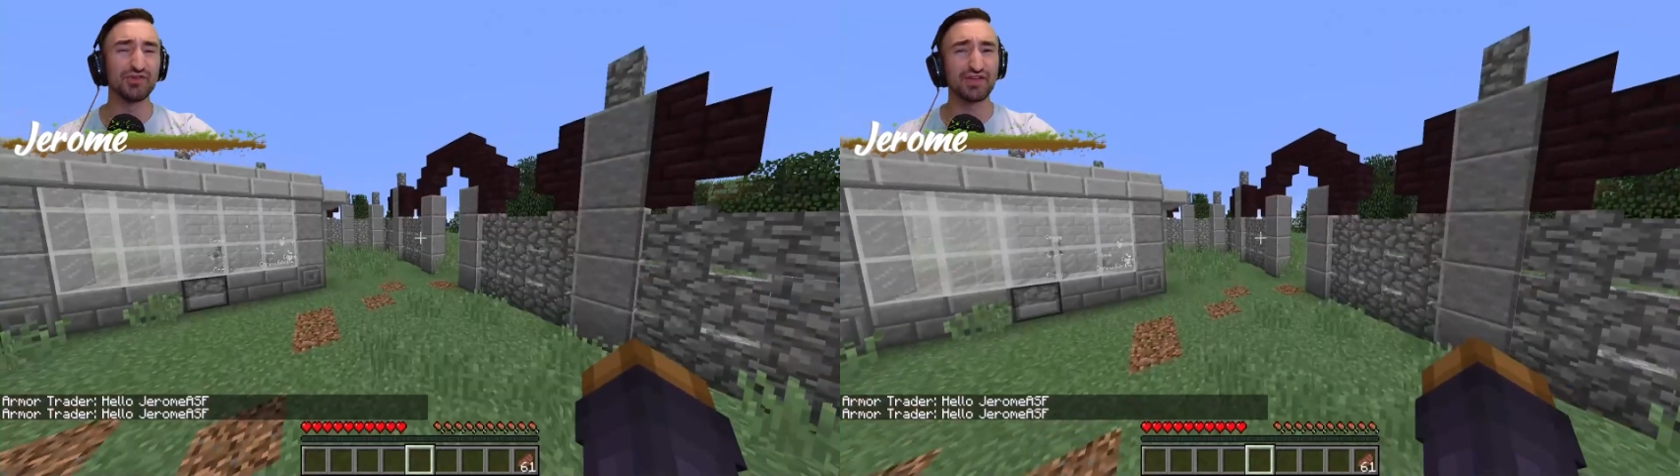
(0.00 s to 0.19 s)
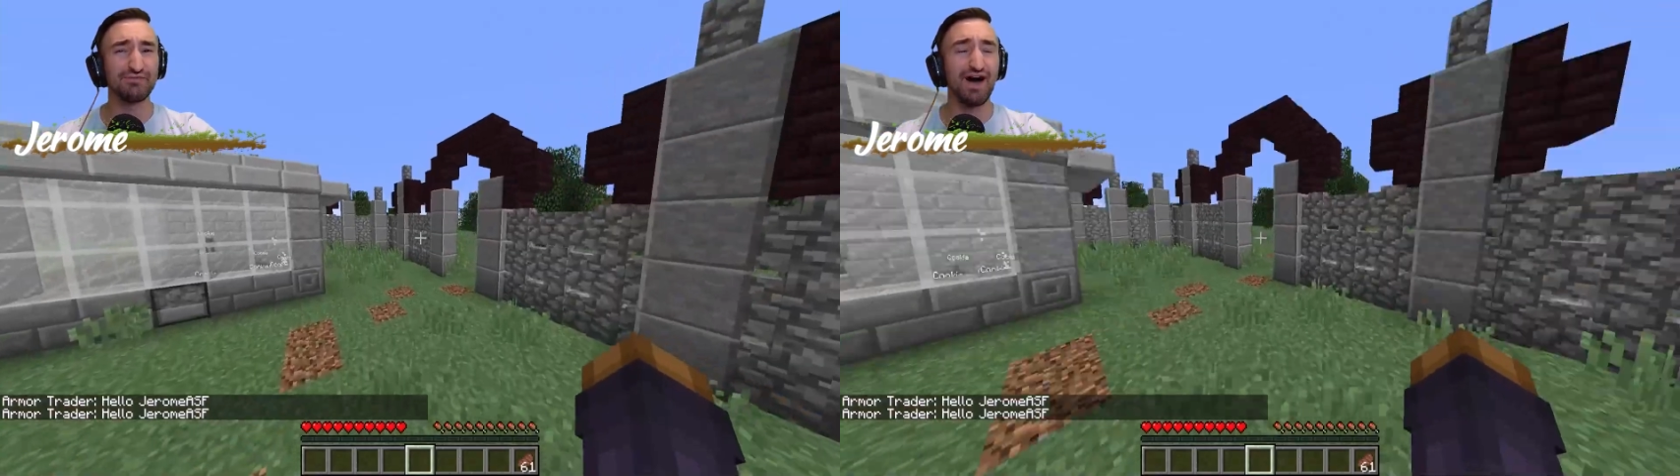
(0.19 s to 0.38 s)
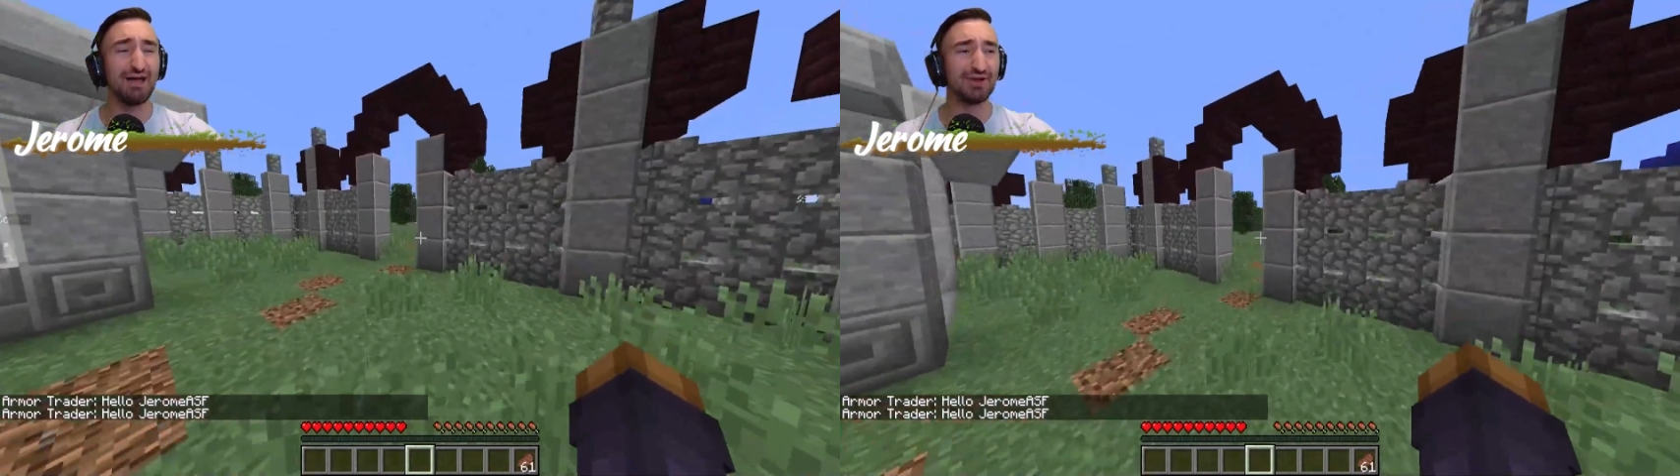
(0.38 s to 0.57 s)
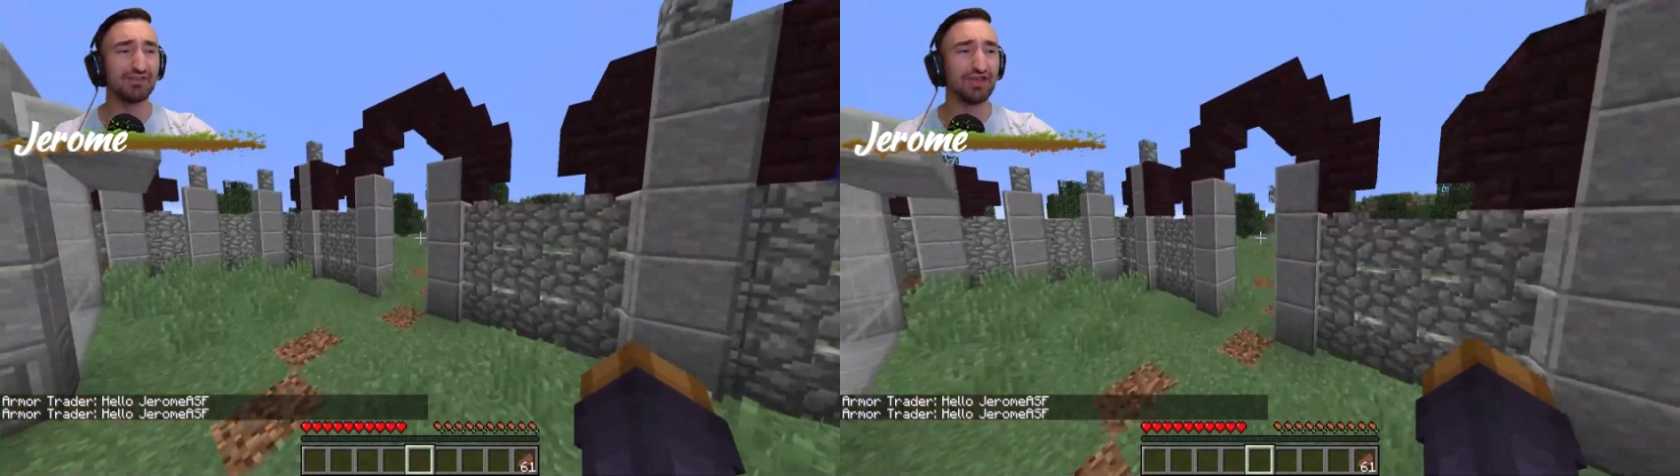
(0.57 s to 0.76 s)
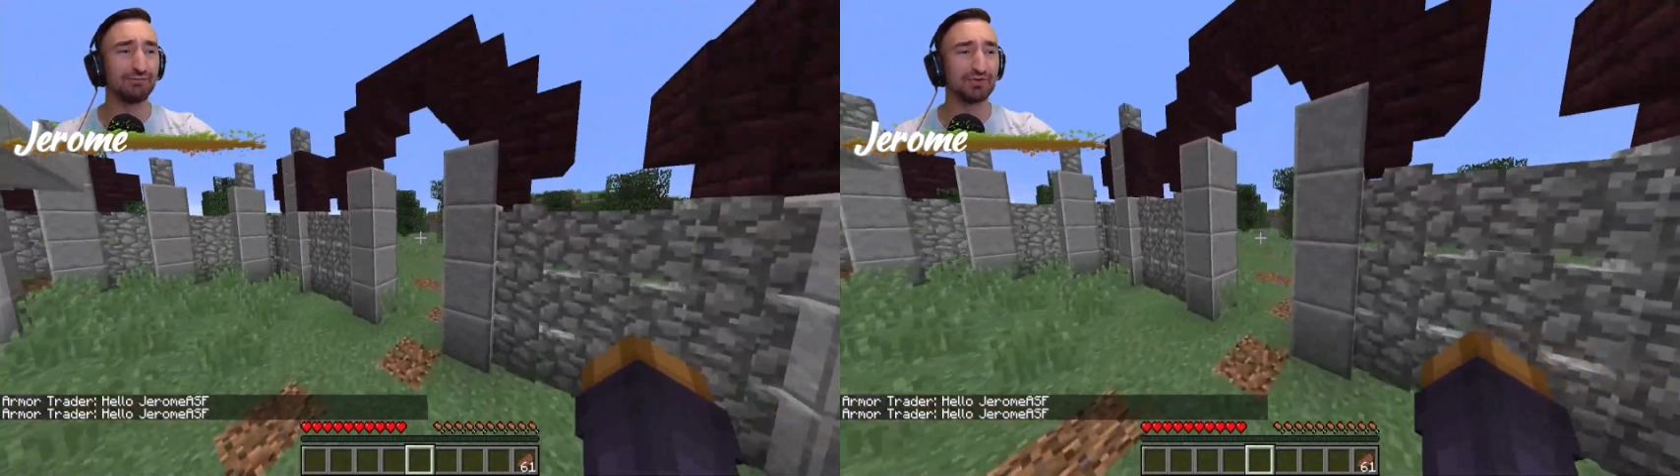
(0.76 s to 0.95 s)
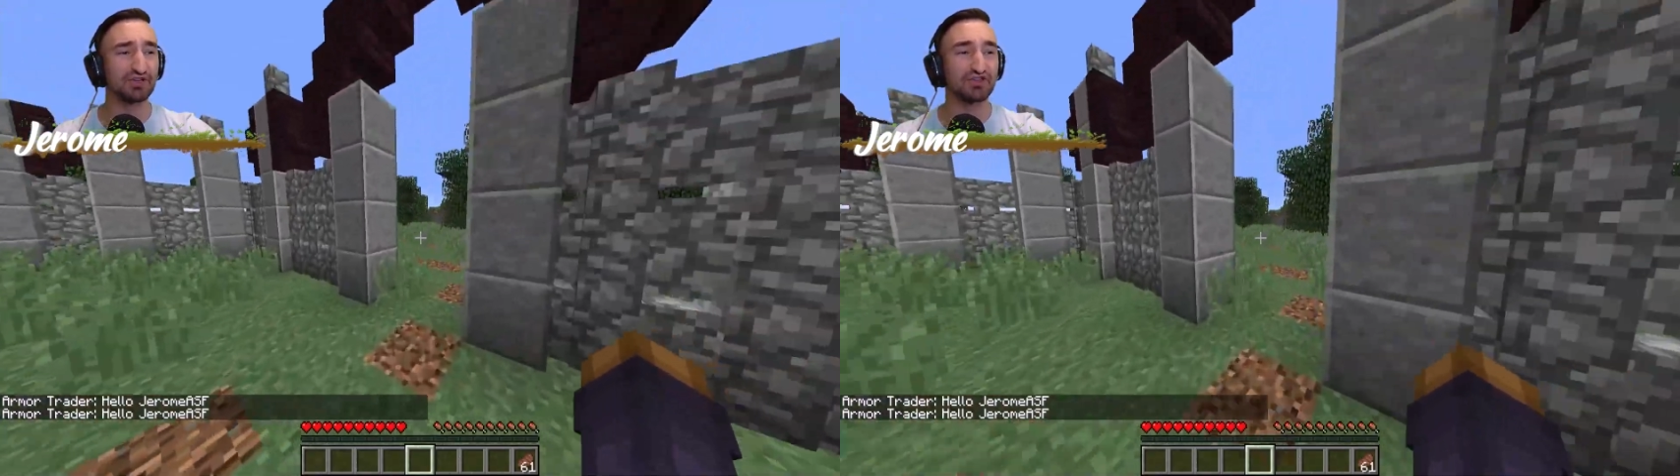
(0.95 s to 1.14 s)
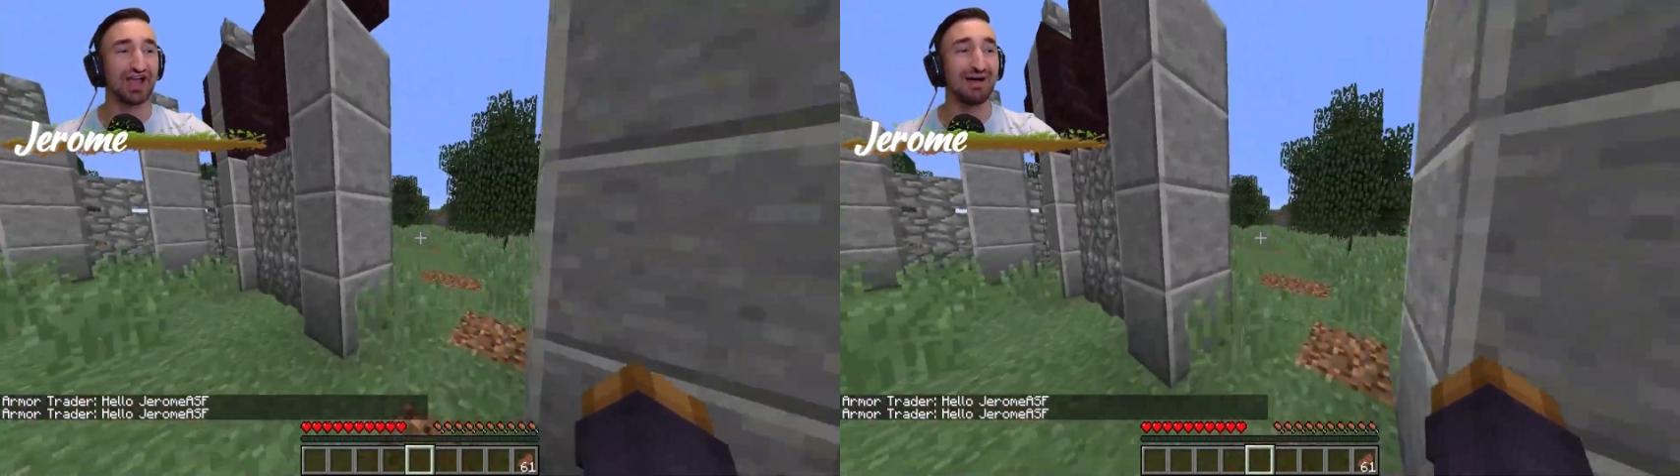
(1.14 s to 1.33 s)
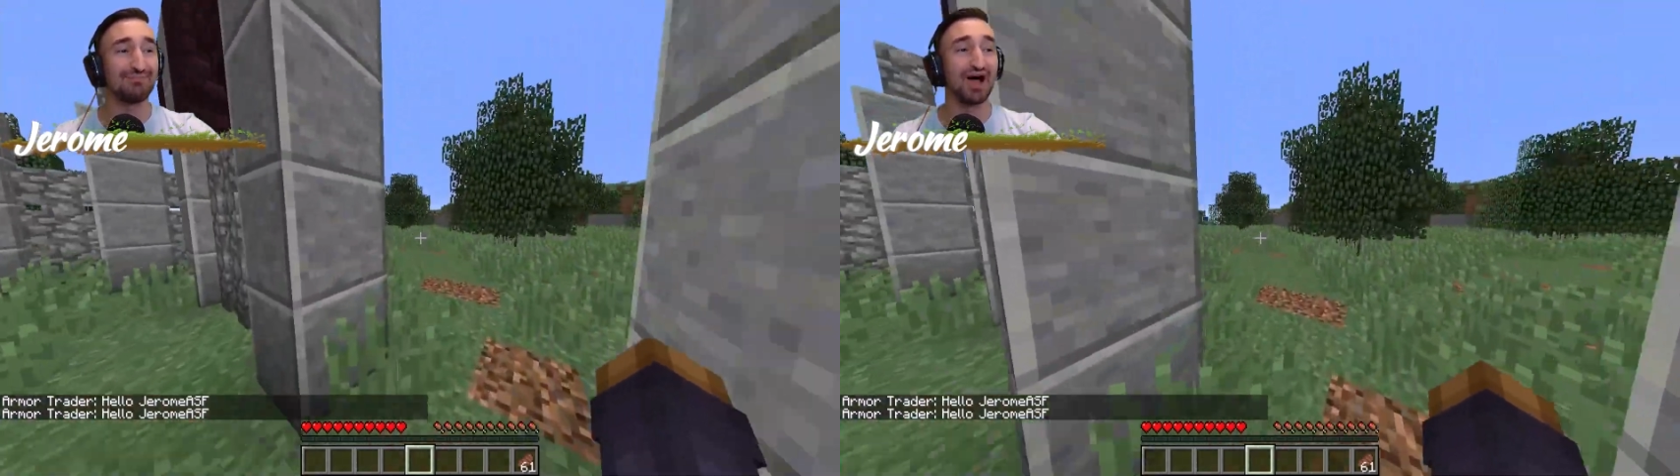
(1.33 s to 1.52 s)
like five minutes left, we should stop